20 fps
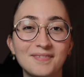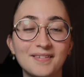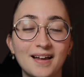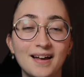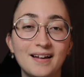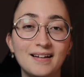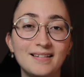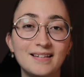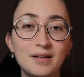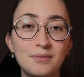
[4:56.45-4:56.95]

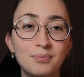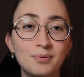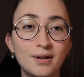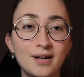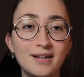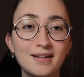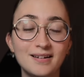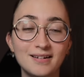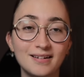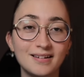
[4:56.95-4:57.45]
and they
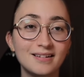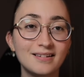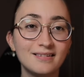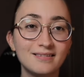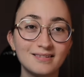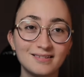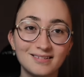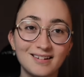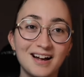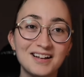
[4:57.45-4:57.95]
played in a
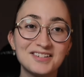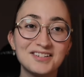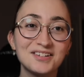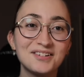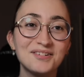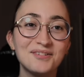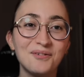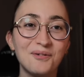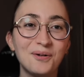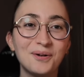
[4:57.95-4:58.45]

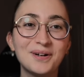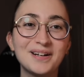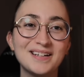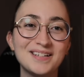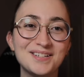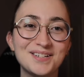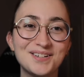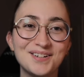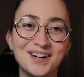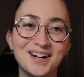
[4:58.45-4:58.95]
classical
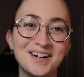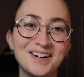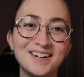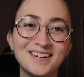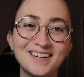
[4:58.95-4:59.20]
orchestra.